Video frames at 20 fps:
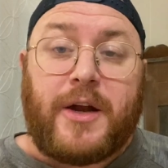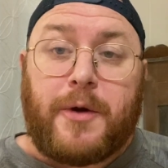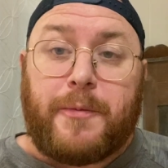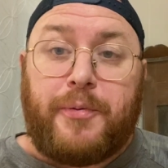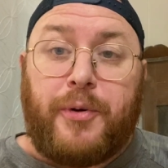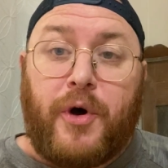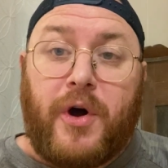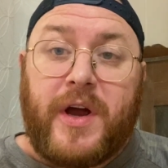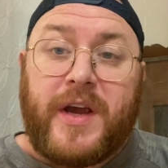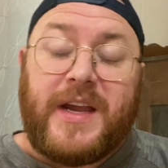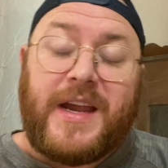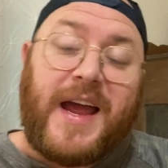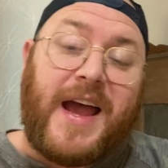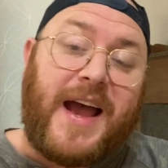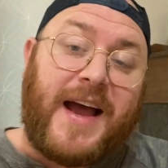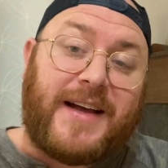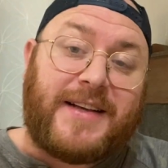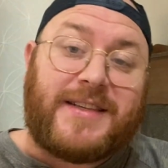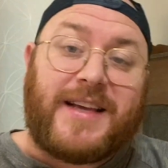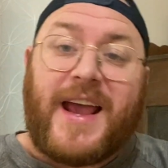Point
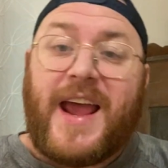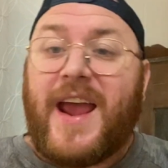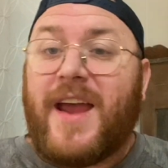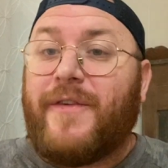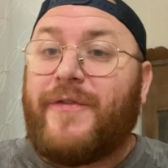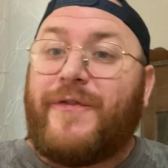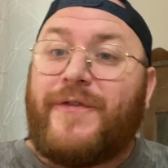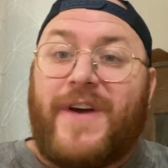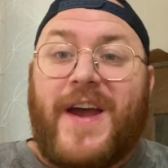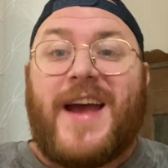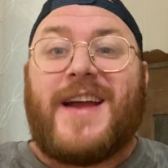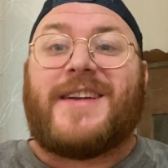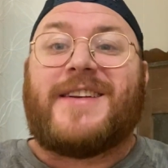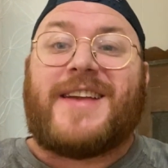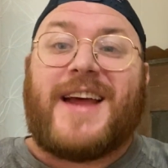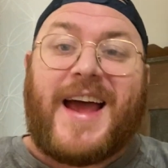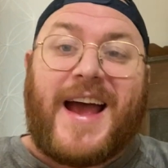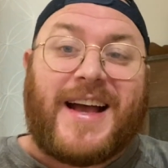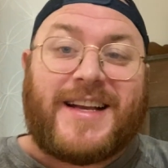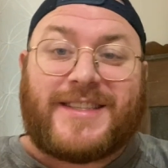has a
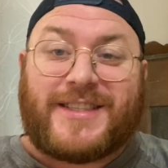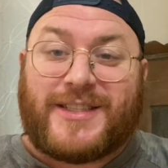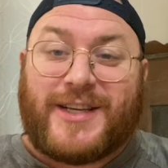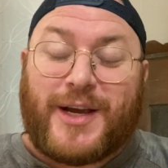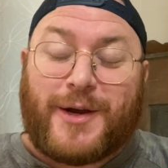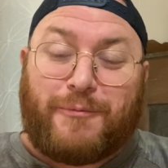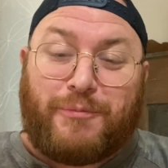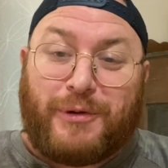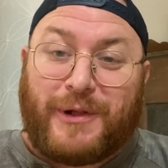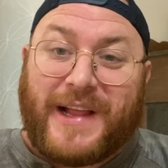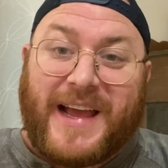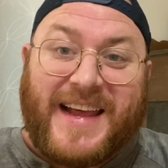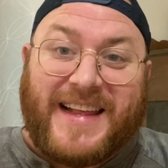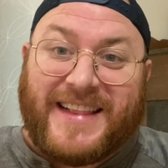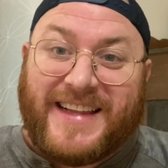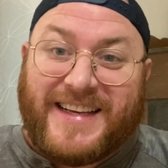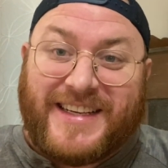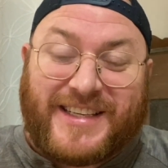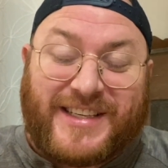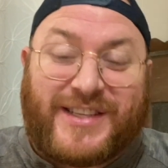fantastic
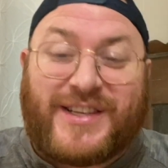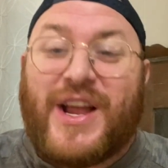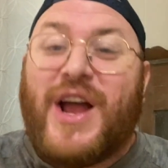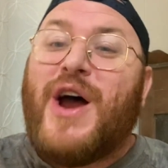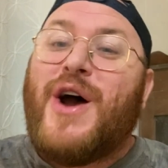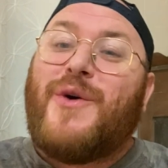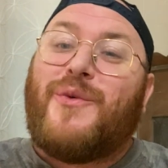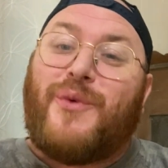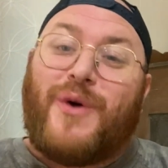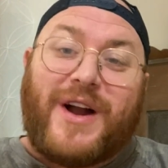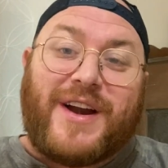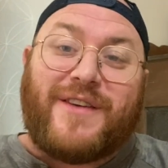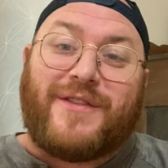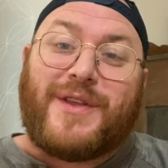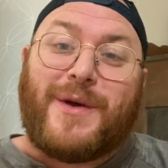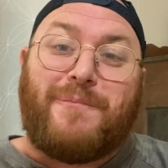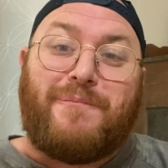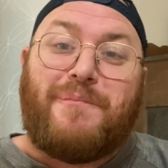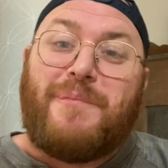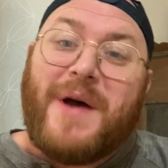playlist, one of
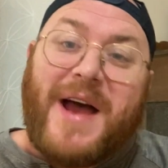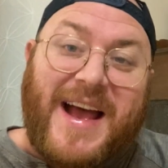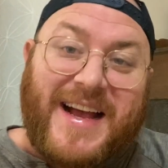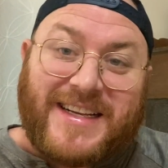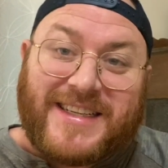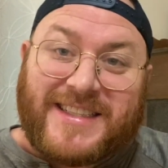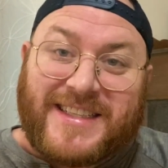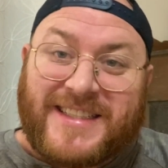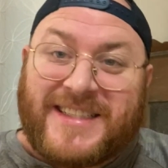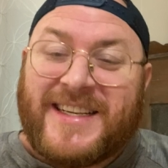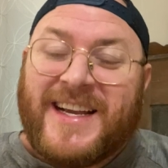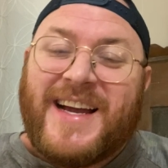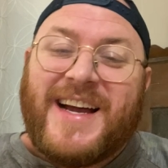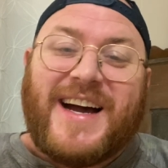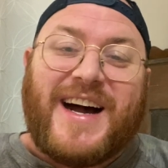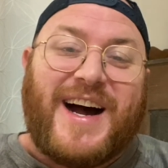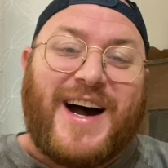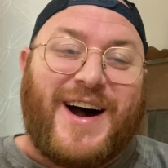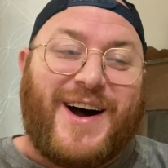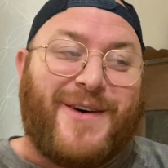the best.
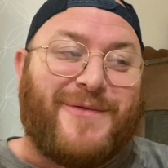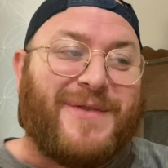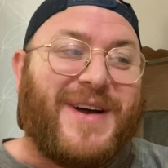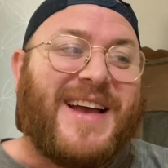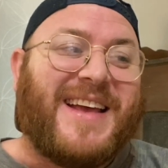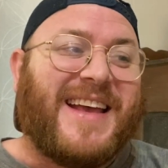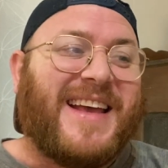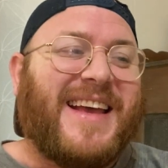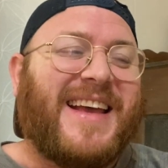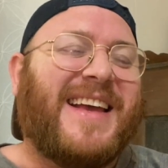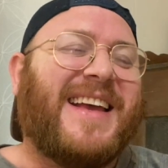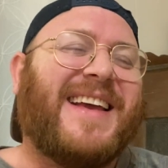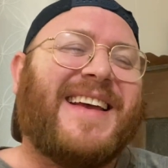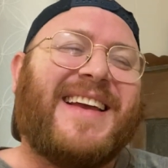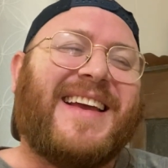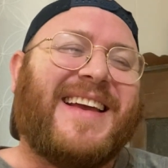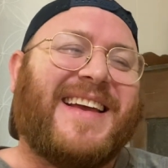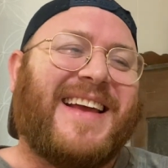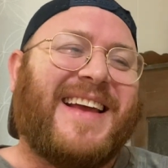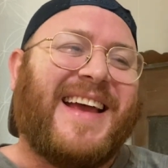
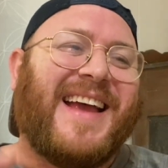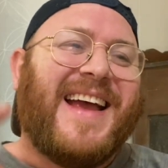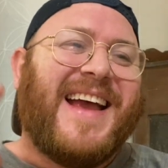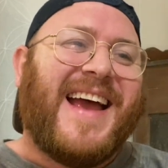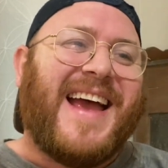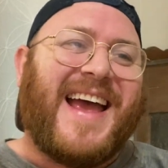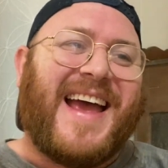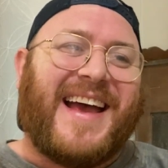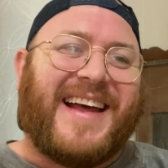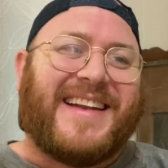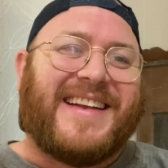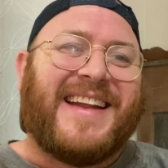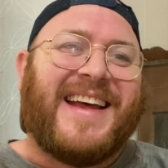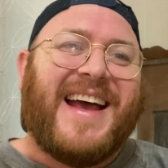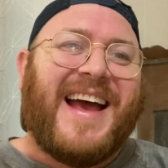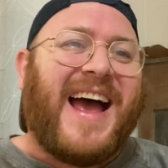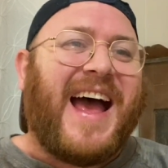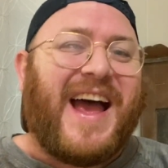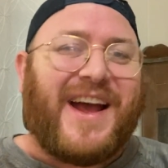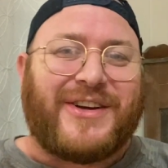And
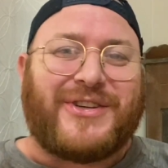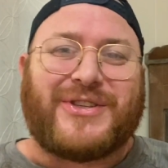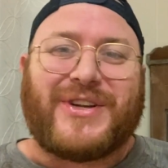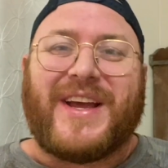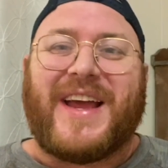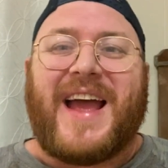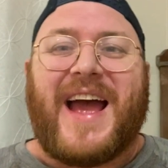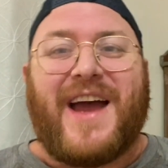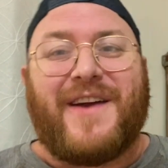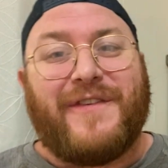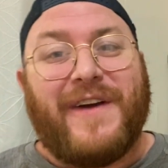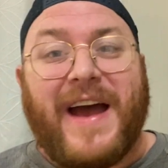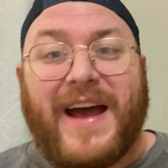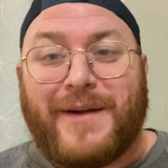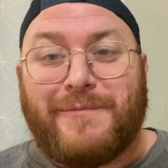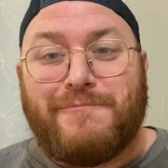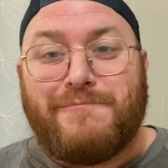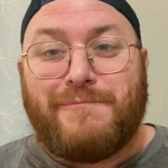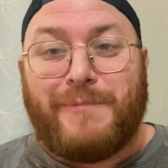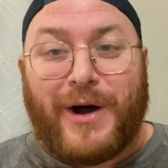actually, I've
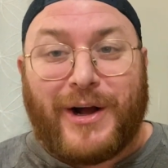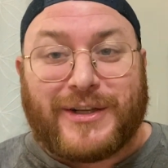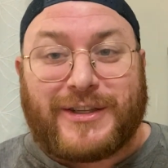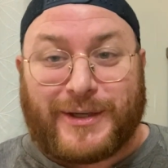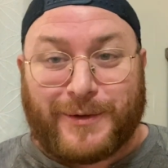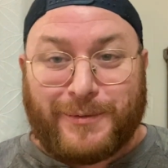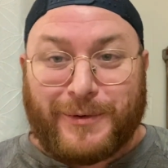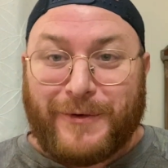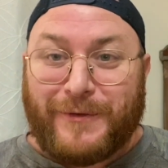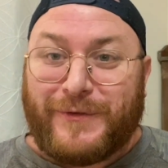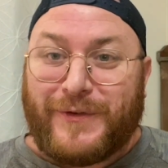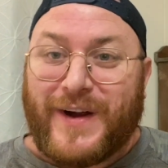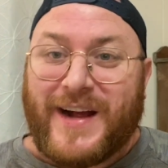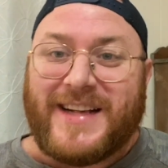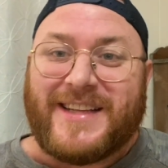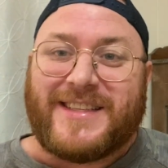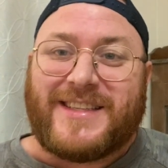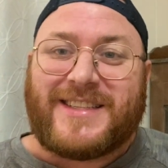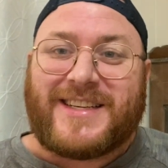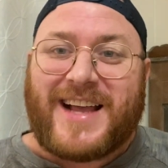had multiple
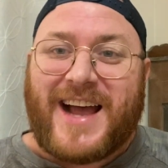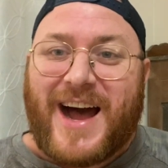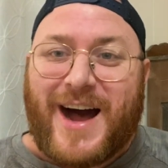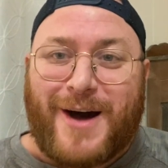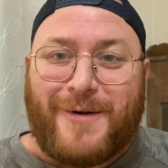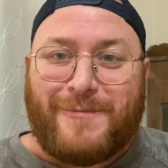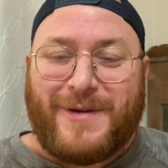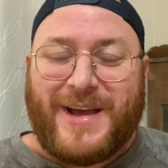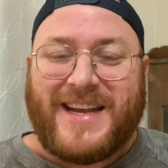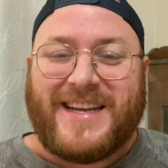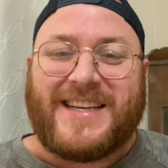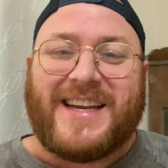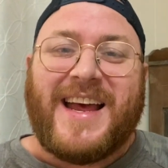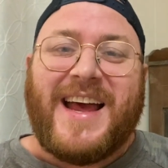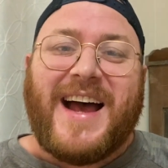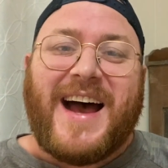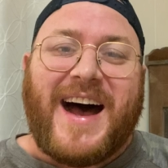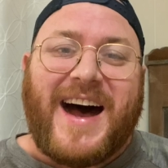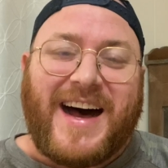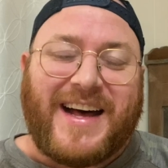friends comment
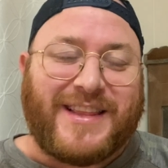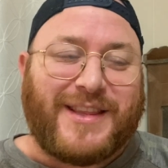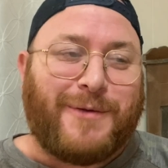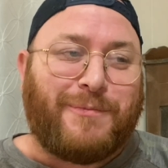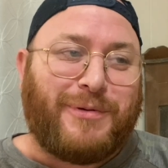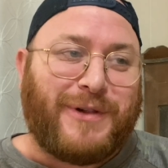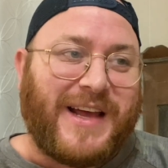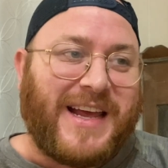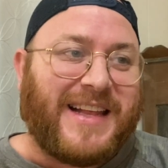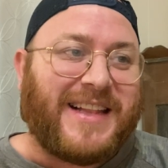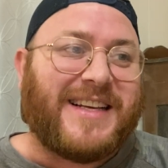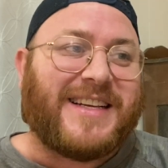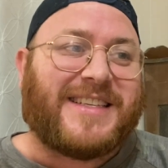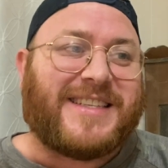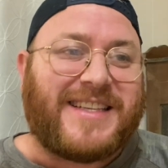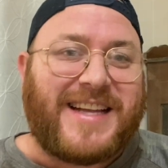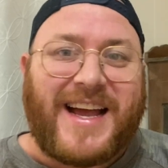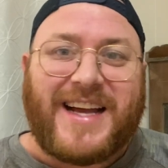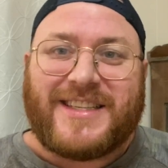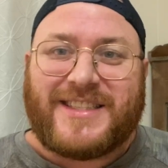on the
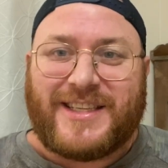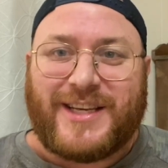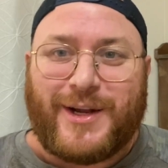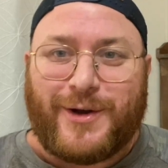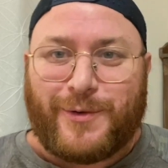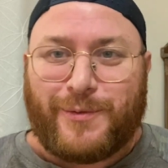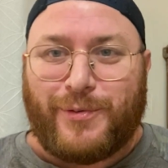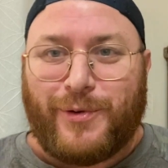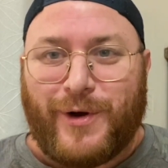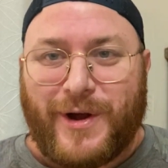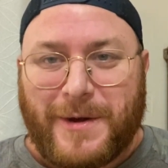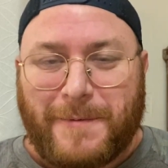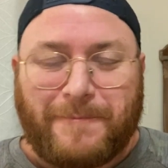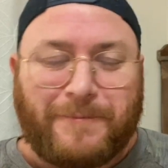playlist at Cedar Point.